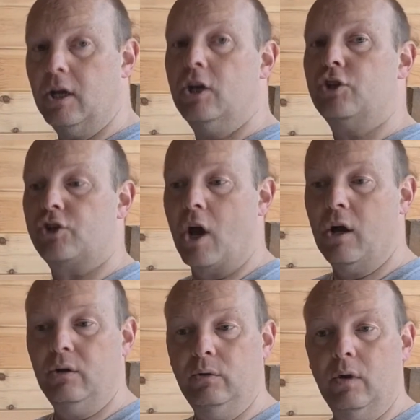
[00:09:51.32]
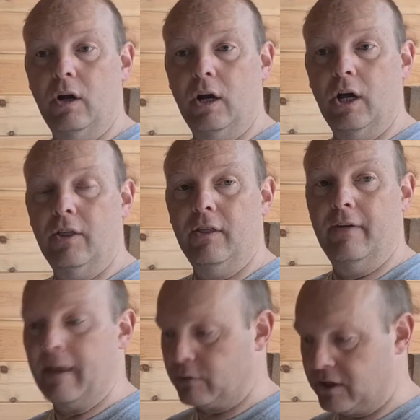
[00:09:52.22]
so
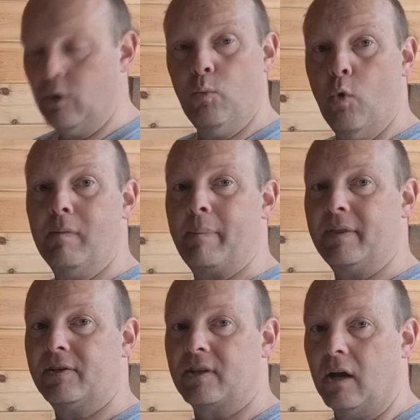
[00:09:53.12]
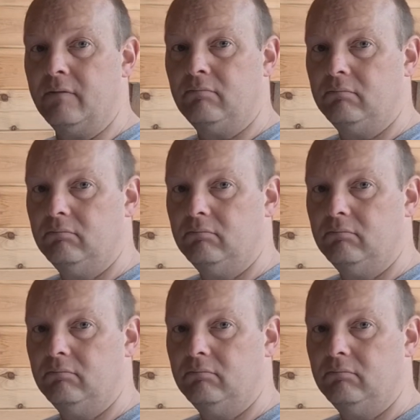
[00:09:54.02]
they'll still warm up in the sun.